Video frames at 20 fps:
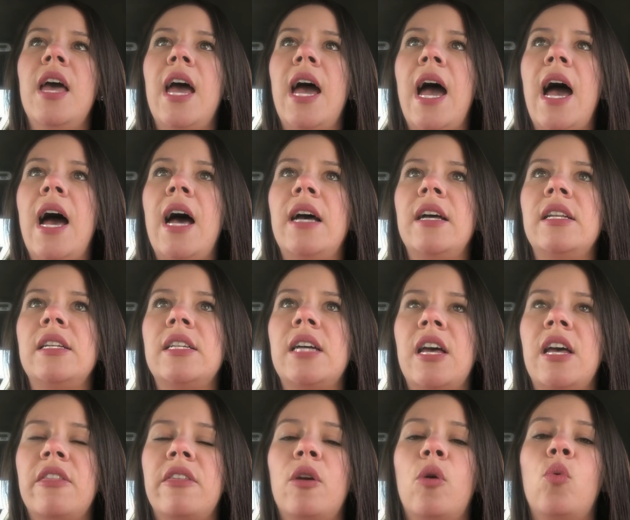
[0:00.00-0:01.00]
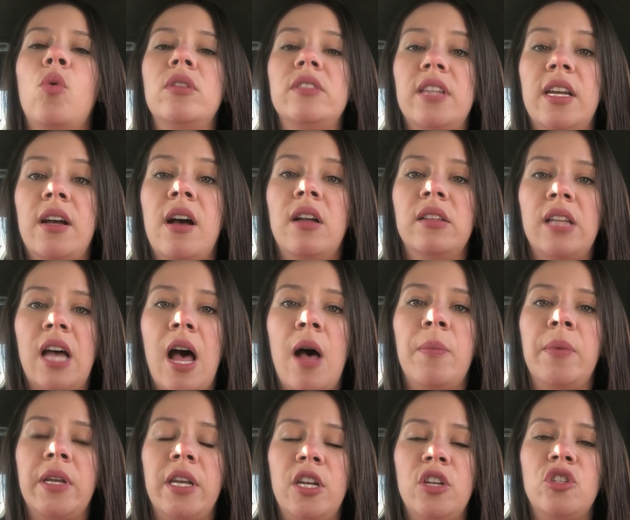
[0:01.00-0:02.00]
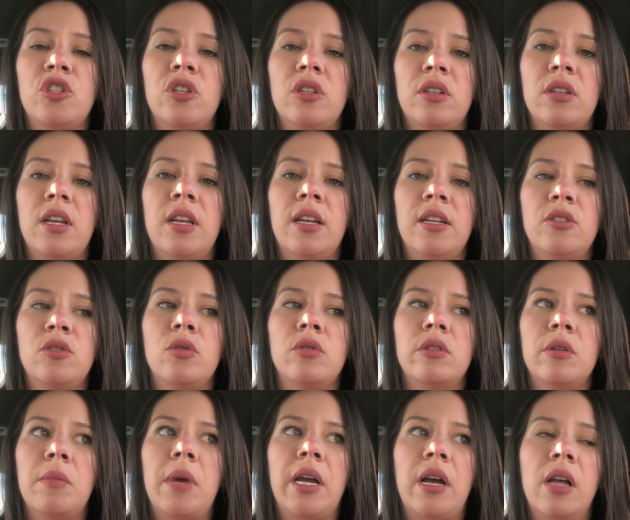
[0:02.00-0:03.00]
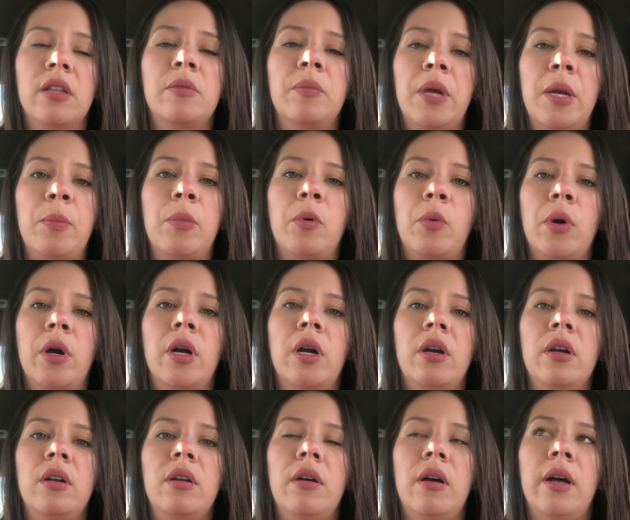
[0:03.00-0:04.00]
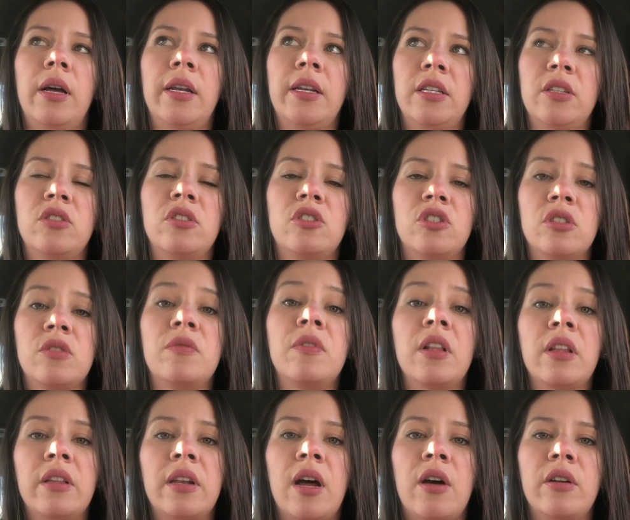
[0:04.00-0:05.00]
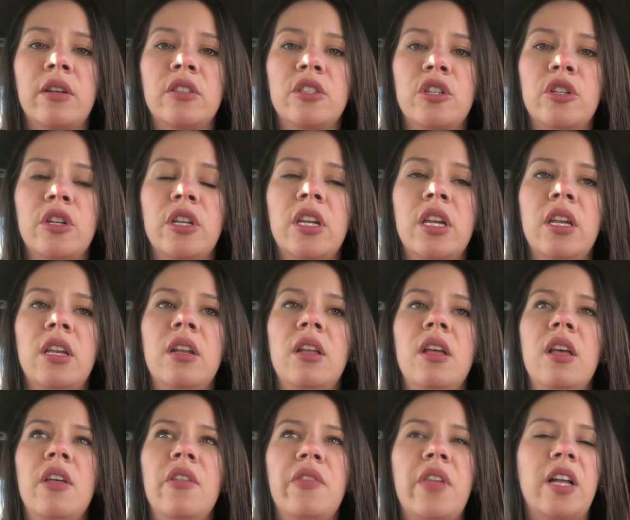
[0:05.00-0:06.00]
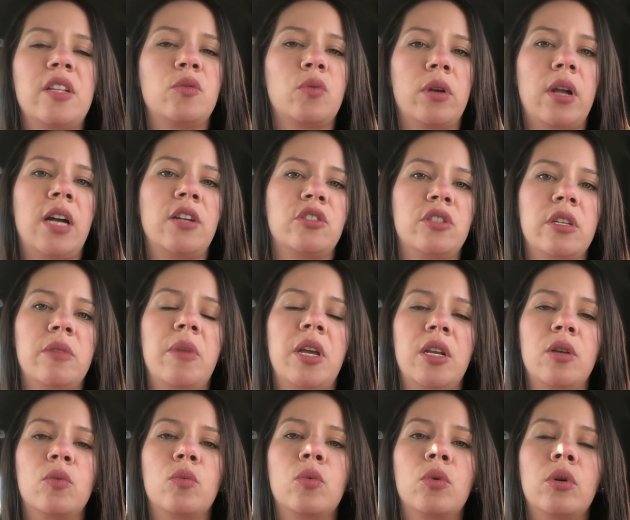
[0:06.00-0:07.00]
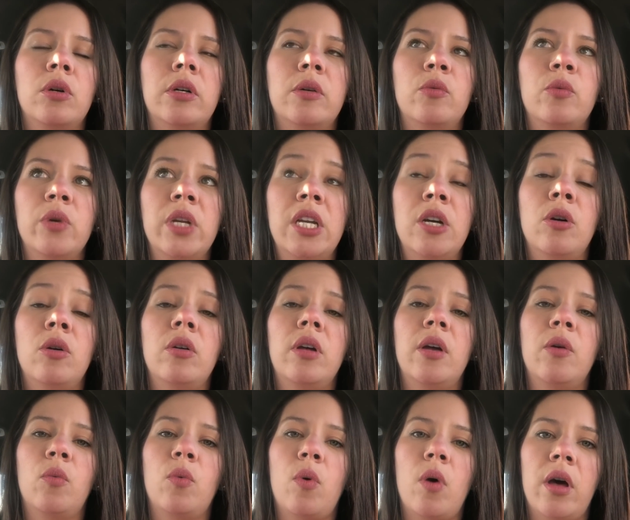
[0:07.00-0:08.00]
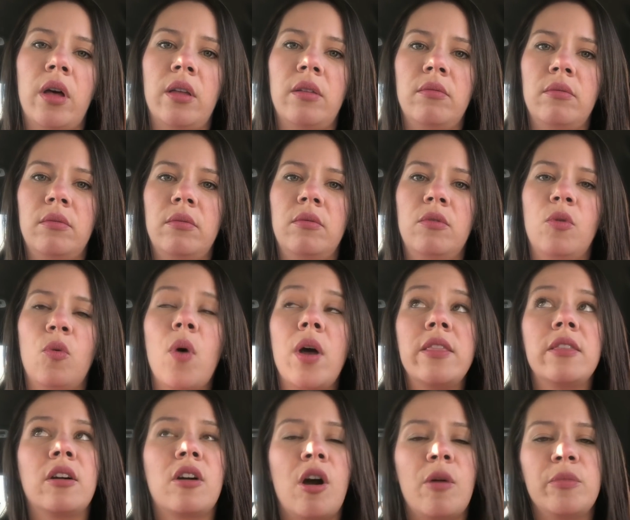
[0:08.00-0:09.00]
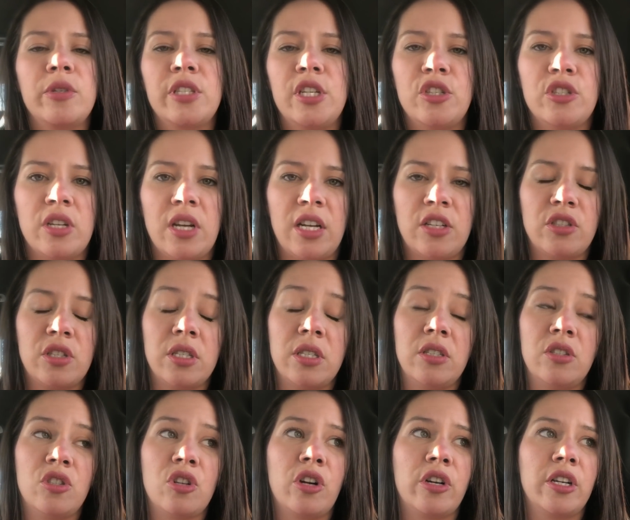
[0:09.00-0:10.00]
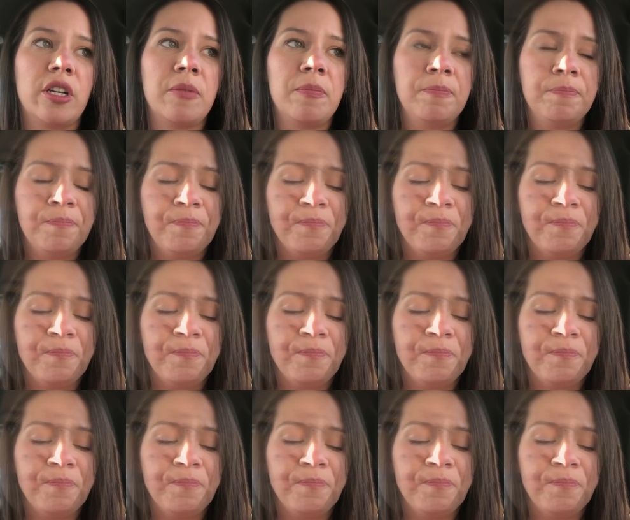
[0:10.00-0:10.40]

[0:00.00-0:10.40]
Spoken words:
And I think once I got that application and I told them I got the paperwork, I need to just fill it out and turn it in, that's what actually made it real, and when the conversation actually started.